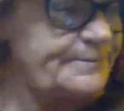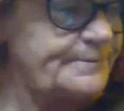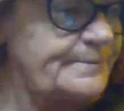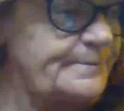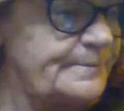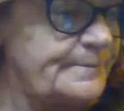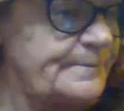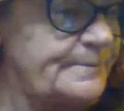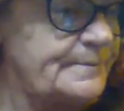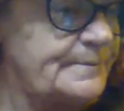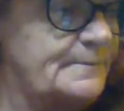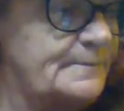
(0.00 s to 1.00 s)

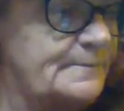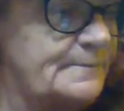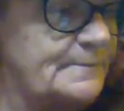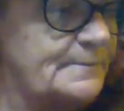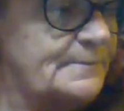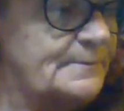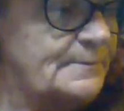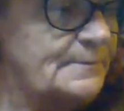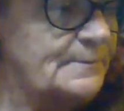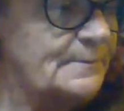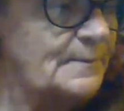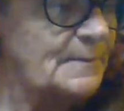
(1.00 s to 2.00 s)

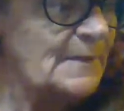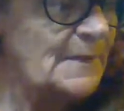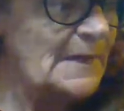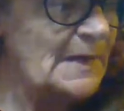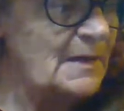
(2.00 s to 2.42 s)
(no one is talking)